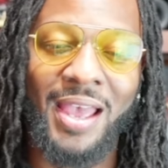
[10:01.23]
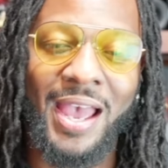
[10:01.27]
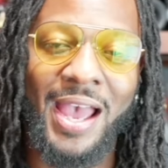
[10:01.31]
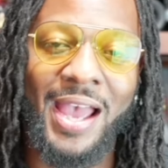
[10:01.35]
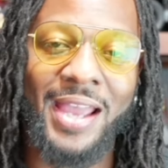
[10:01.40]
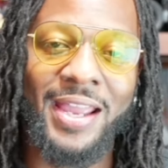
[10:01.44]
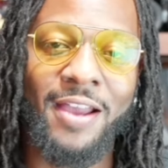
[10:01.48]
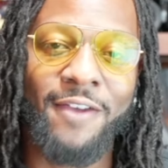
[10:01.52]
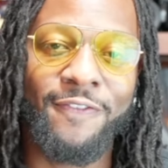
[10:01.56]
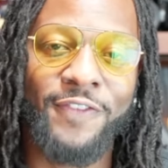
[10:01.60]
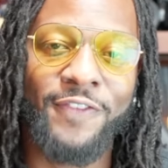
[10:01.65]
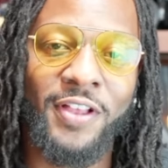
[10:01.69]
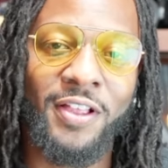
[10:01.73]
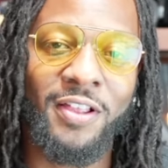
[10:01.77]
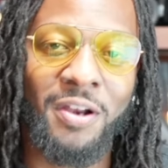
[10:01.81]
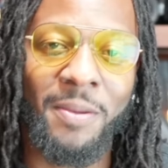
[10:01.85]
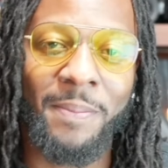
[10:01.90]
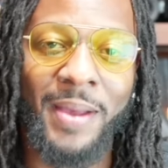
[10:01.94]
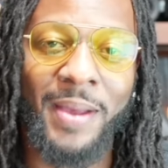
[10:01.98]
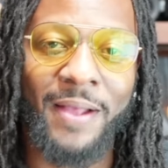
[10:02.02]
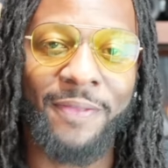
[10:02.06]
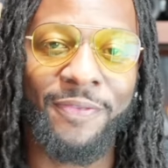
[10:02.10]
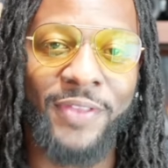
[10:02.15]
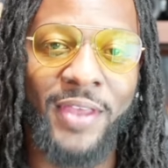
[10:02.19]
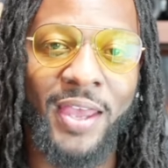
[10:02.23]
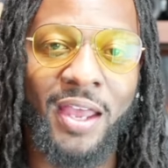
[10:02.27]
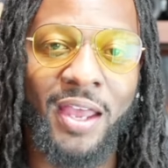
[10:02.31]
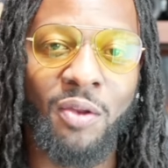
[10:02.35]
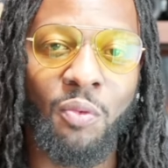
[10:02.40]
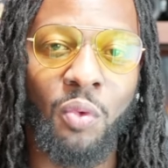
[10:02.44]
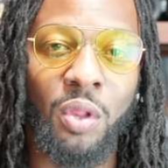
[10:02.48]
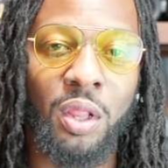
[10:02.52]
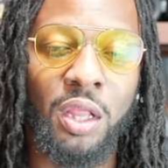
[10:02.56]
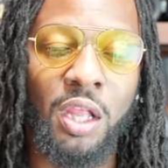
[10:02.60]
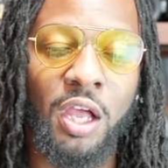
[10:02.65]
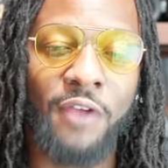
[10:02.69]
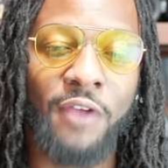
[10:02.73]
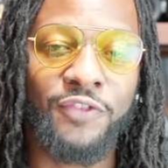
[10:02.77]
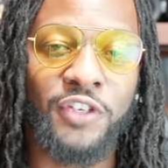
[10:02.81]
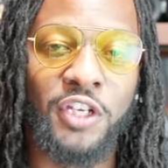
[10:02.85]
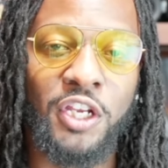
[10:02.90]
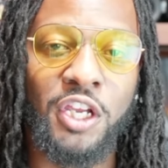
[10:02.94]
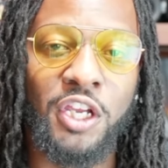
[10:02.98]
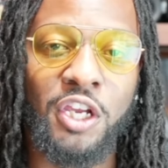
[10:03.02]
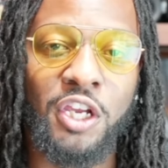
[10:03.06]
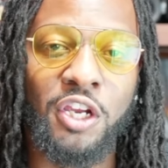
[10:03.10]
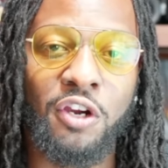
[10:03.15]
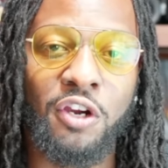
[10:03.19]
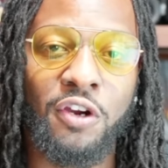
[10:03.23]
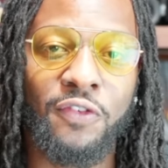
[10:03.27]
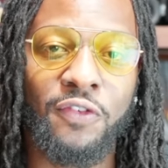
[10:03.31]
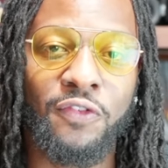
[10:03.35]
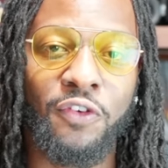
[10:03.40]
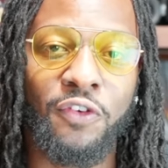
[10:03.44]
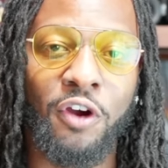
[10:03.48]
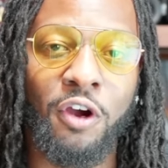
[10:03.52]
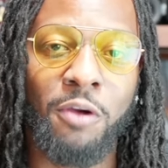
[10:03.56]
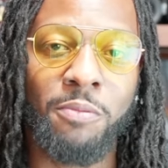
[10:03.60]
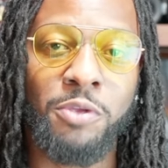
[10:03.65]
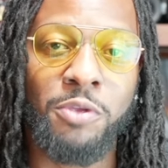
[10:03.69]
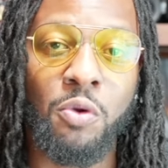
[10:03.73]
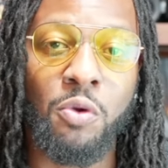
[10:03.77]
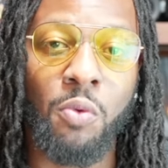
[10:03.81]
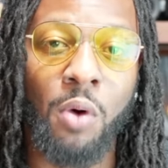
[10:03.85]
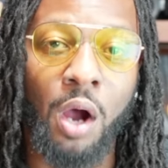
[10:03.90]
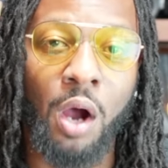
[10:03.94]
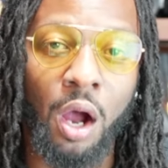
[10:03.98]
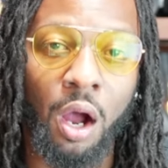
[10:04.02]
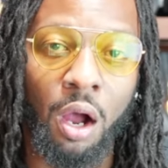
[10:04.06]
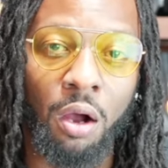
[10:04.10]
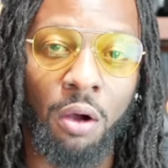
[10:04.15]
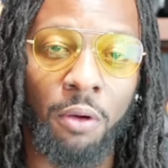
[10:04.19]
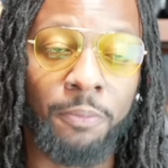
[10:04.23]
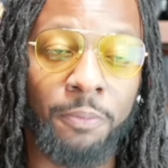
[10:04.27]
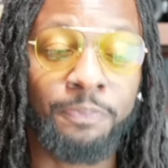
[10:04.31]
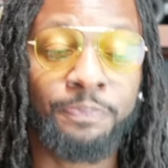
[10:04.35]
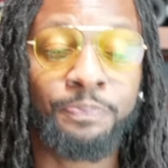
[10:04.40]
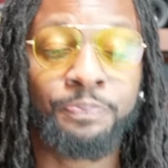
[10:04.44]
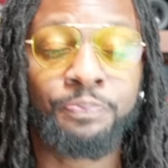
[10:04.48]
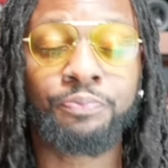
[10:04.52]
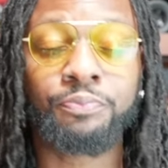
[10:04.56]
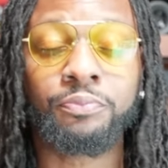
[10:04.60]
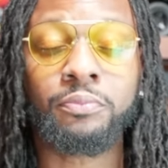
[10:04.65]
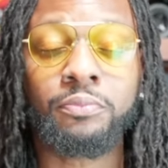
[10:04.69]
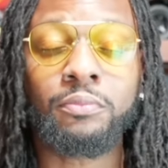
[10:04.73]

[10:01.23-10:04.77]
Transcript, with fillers: How y'all feeling about that? Would love to hear from you all.